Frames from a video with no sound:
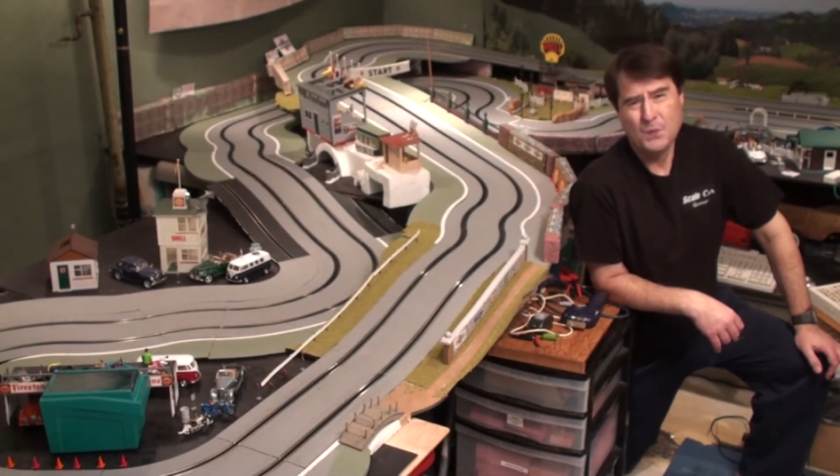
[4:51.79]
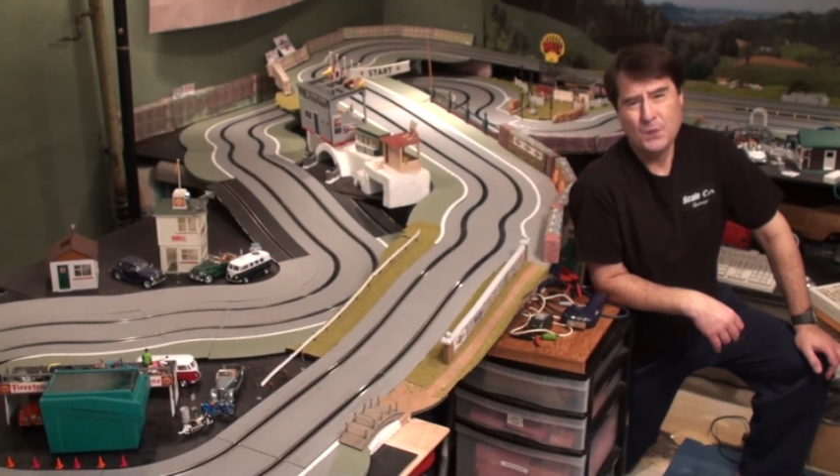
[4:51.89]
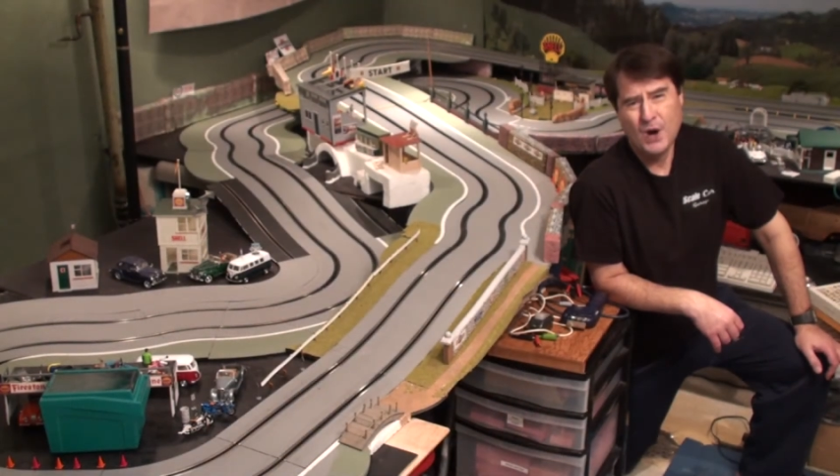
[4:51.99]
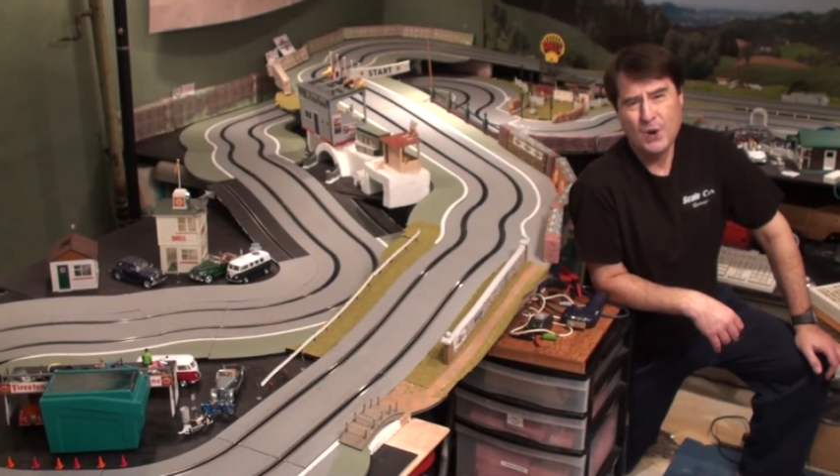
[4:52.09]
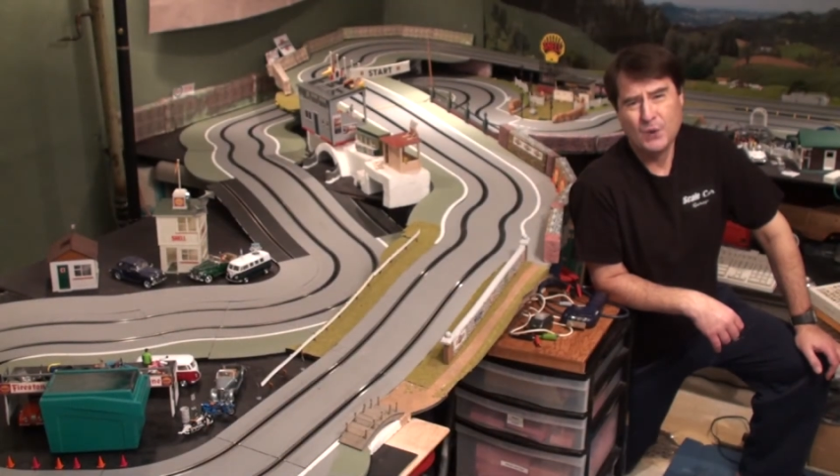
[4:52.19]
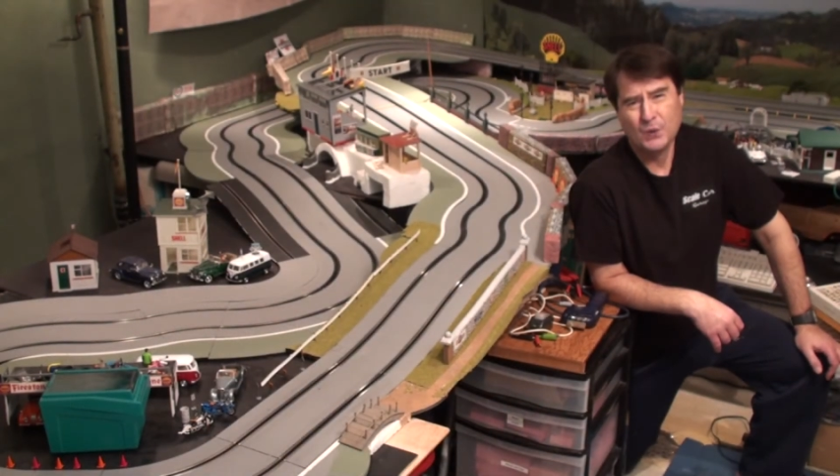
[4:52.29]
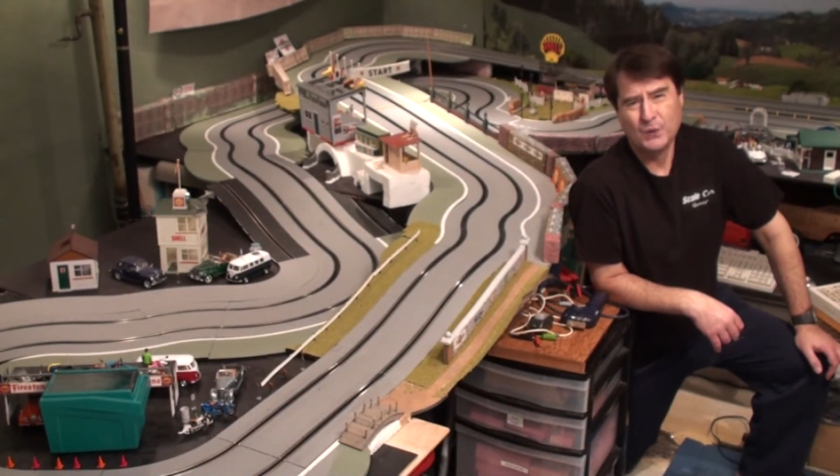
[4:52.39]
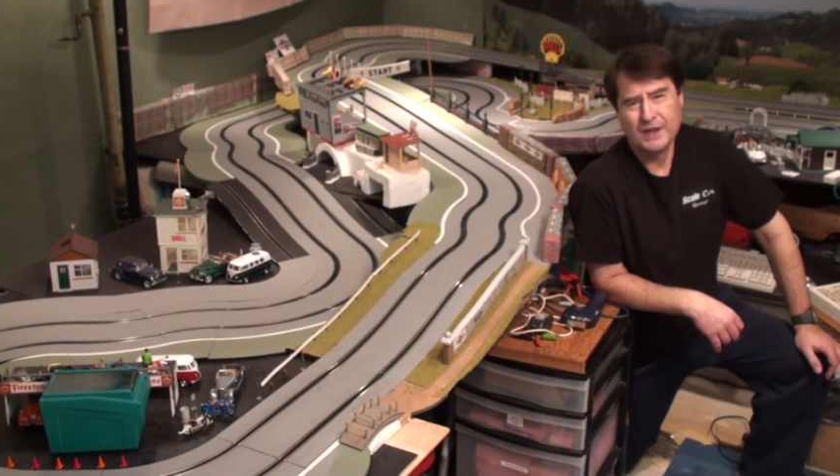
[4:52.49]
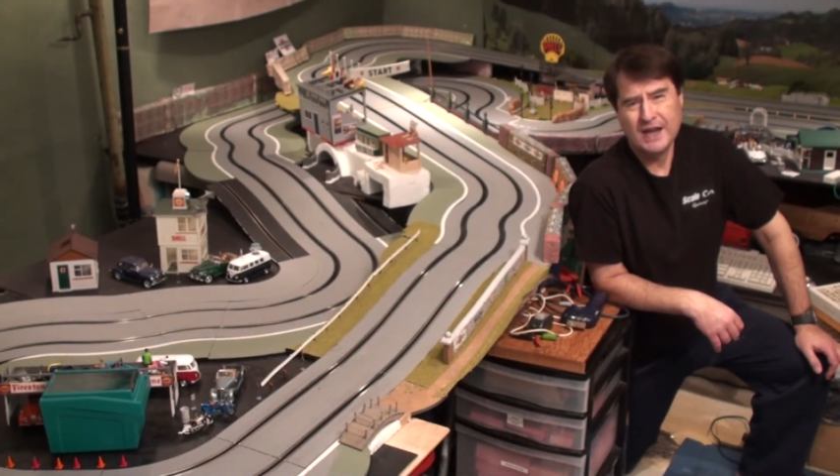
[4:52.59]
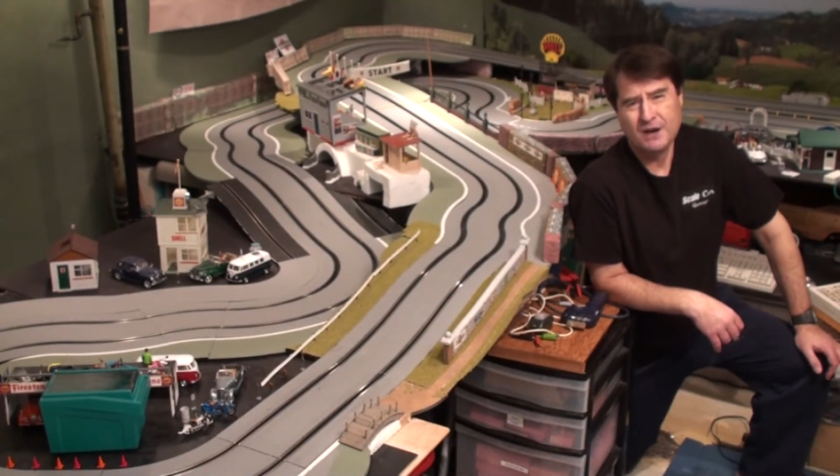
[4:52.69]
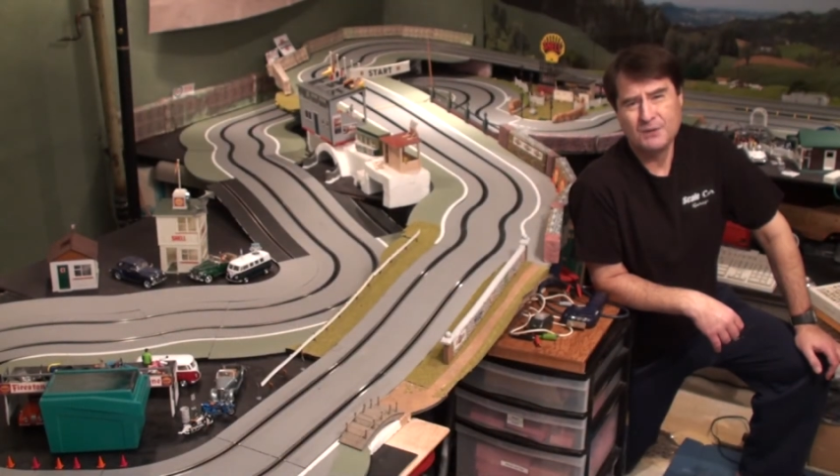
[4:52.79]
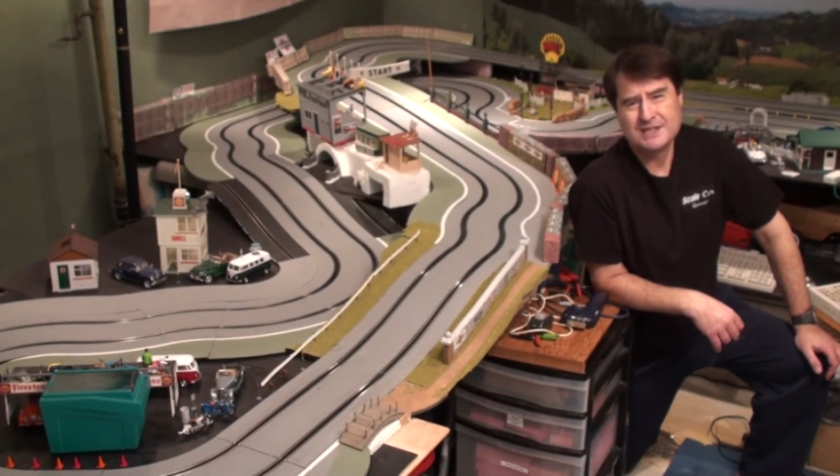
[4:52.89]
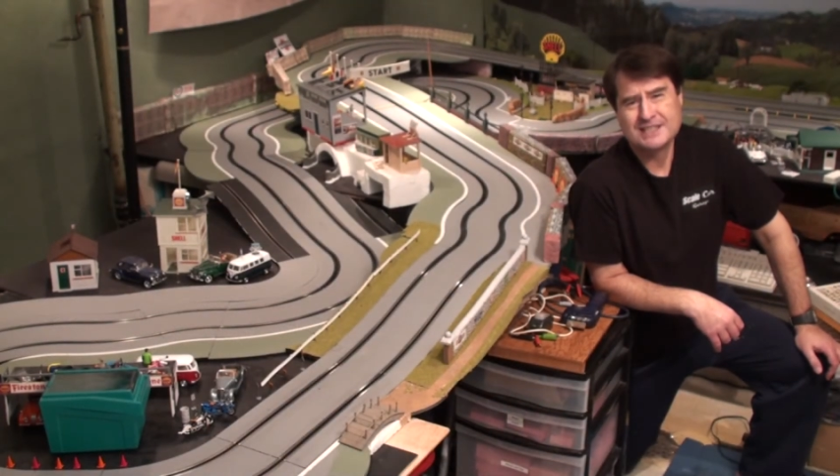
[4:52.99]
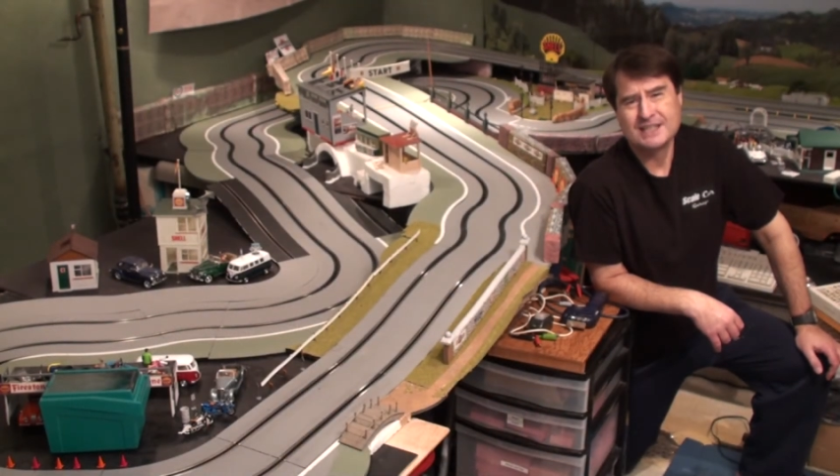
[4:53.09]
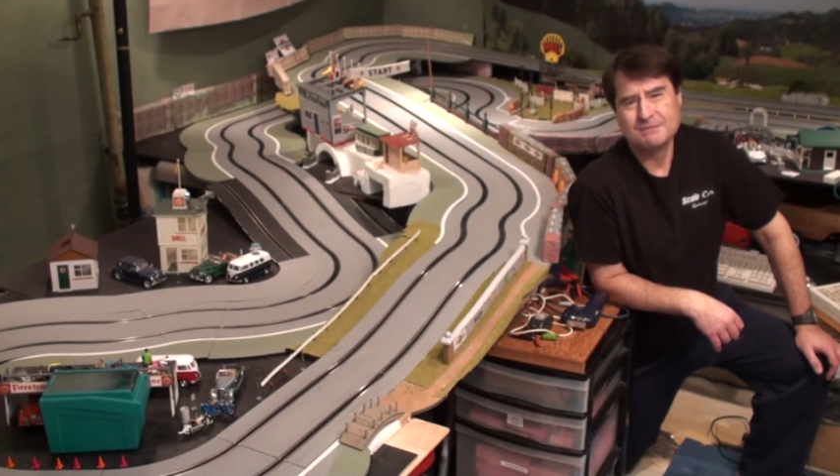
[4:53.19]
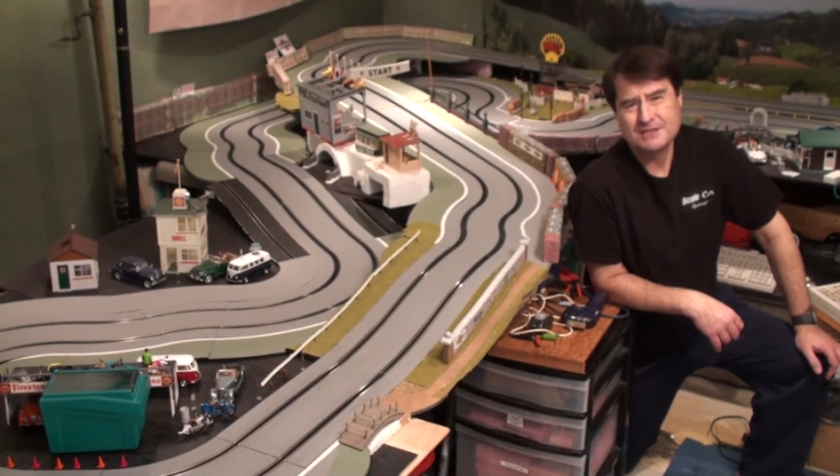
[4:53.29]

whoa, there was some